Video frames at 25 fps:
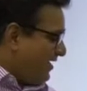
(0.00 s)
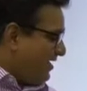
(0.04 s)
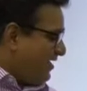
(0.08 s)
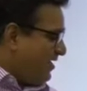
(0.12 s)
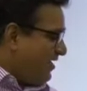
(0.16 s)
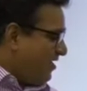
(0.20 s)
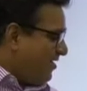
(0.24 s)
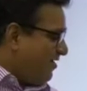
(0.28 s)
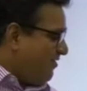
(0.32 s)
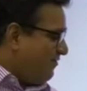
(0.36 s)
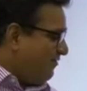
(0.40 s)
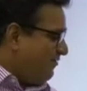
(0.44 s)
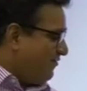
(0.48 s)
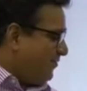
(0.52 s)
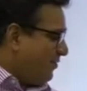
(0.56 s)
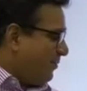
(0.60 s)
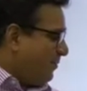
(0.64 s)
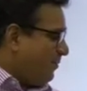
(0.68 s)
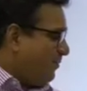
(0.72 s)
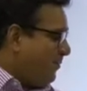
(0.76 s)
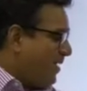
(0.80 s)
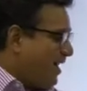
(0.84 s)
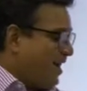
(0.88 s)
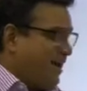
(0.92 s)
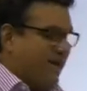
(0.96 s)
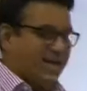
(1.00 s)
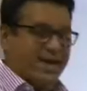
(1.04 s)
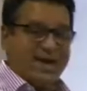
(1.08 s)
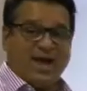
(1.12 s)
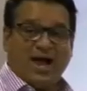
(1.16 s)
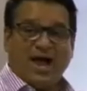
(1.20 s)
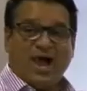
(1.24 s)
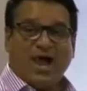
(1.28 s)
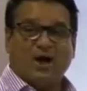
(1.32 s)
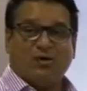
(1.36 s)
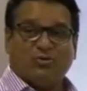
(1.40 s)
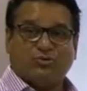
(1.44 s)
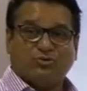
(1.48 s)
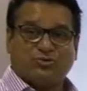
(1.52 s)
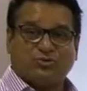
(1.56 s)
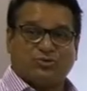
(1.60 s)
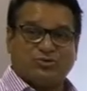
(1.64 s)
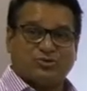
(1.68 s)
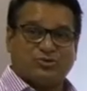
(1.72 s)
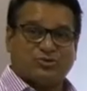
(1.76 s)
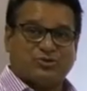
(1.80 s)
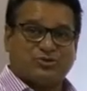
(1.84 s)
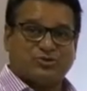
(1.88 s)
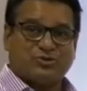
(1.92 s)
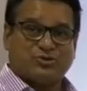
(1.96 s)
love my
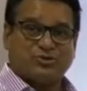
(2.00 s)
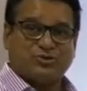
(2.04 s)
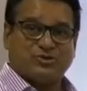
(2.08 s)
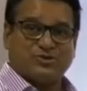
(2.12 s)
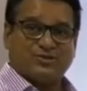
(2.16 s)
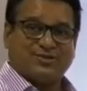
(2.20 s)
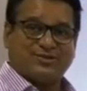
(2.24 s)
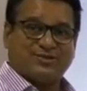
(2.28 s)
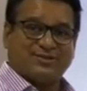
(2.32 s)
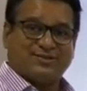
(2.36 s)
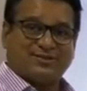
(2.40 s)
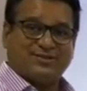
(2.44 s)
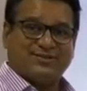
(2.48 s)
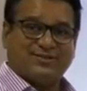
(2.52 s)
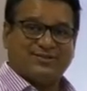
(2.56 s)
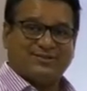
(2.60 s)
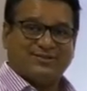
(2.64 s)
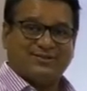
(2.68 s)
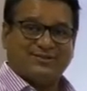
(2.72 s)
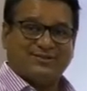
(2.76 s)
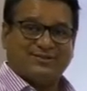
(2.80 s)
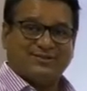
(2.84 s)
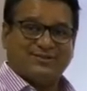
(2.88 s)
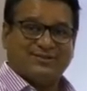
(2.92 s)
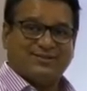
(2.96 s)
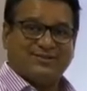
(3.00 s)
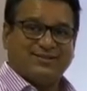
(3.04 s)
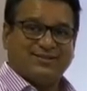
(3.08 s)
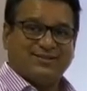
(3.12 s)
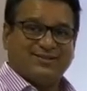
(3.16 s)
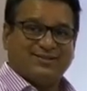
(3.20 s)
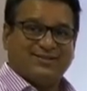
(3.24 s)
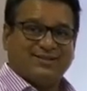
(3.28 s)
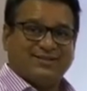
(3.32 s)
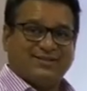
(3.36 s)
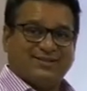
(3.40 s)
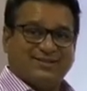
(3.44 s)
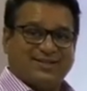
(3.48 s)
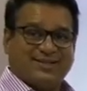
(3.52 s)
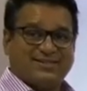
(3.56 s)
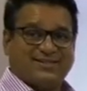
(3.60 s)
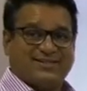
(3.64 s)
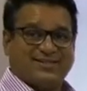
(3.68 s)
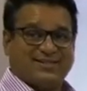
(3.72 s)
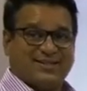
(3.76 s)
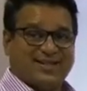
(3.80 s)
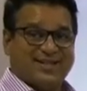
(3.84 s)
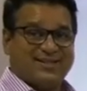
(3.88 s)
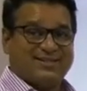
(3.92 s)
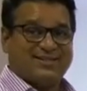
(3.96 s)
house. That's
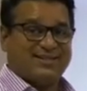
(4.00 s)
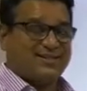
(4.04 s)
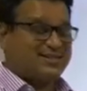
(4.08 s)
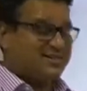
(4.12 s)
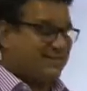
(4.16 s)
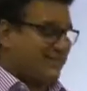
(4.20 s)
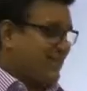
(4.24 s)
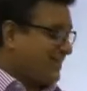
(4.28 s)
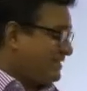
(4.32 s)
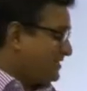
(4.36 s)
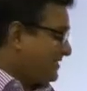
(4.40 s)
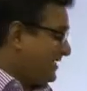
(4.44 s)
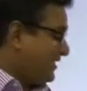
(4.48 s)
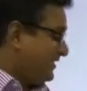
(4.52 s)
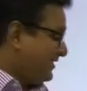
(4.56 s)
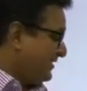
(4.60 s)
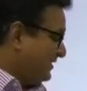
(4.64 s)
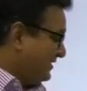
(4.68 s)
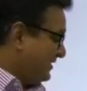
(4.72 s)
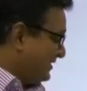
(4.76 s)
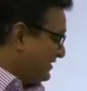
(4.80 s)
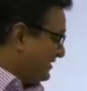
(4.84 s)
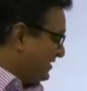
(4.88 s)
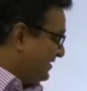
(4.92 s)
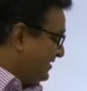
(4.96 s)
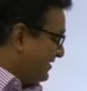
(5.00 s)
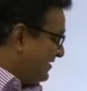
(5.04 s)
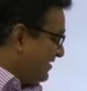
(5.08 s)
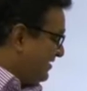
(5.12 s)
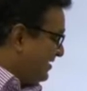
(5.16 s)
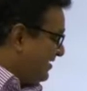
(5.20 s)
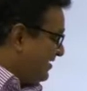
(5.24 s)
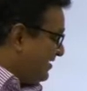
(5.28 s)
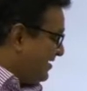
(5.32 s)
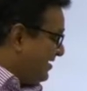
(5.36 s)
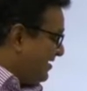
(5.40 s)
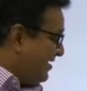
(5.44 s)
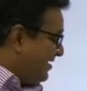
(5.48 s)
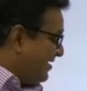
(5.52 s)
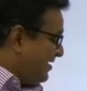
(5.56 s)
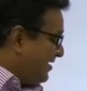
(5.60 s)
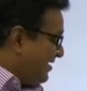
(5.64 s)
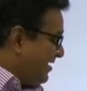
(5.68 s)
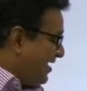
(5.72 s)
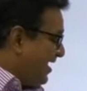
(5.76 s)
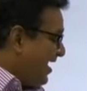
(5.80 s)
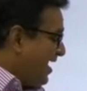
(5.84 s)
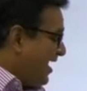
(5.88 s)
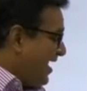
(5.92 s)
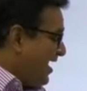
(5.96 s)
the next sentence.
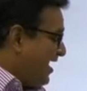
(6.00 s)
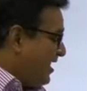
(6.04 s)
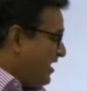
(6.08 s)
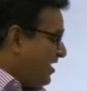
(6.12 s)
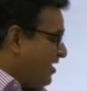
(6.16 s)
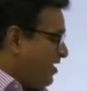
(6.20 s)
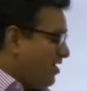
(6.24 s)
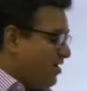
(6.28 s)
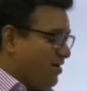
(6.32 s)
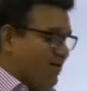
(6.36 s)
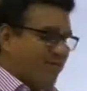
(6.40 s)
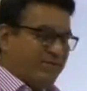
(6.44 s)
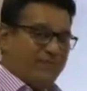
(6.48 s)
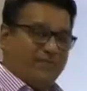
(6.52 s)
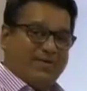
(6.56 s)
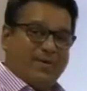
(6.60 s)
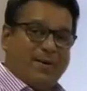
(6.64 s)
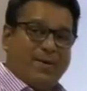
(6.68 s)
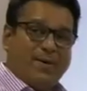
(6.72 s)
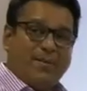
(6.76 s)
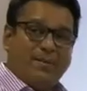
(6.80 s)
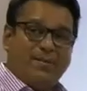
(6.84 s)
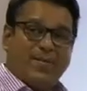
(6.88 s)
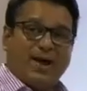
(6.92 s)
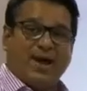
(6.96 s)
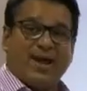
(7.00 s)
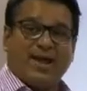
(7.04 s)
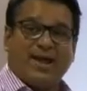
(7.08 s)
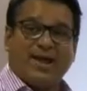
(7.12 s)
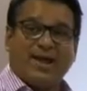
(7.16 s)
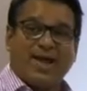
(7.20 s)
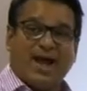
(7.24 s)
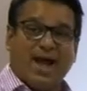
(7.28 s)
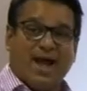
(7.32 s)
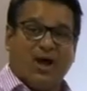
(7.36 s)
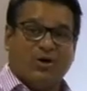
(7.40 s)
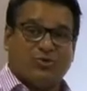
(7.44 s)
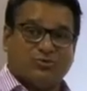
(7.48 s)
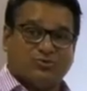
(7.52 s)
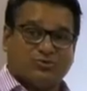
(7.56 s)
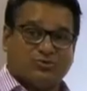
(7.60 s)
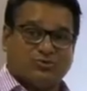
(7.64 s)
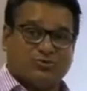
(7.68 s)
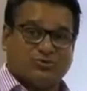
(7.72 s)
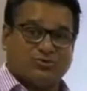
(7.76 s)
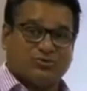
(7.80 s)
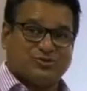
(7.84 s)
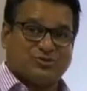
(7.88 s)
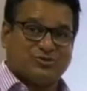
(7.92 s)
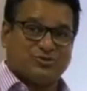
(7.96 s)
I love my
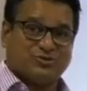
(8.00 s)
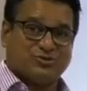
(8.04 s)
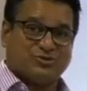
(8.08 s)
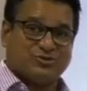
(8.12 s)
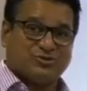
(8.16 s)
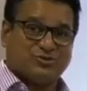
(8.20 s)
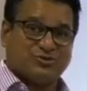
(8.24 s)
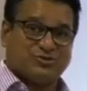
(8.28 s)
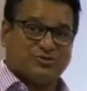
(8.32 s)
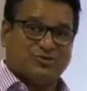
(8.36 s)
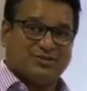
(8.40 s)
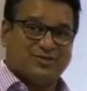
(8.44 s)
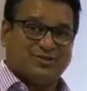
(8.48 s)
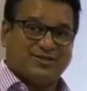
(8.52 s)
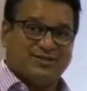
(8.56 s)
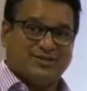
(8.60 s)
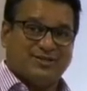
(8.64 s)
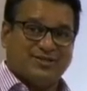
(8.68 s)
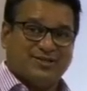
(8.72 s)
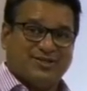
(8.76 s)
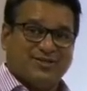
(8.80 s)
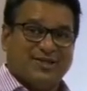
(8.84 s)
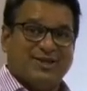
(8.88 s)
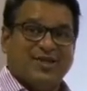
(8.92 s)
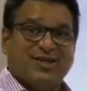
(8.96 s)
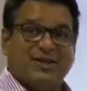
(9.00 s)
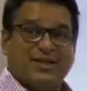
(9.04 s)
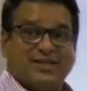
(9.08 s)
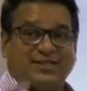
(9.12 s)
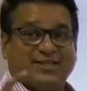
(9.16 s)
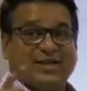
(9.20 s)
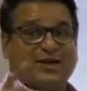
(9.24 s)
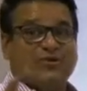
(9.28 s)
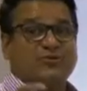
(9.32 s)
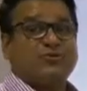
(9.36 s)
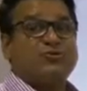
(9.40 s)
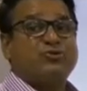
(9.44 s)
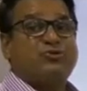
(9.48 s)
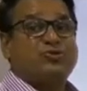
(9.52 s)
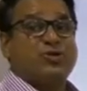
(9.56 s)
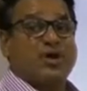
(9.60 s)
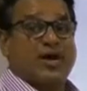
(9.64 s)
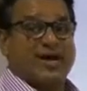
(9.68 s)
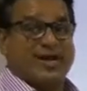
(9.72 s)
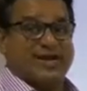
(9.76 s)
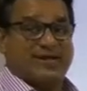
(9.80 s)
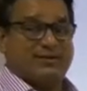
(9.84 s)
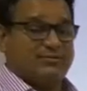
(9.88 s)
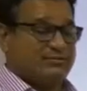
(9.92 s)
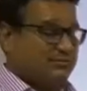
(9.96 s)
house. Now you
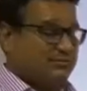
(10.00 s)
try.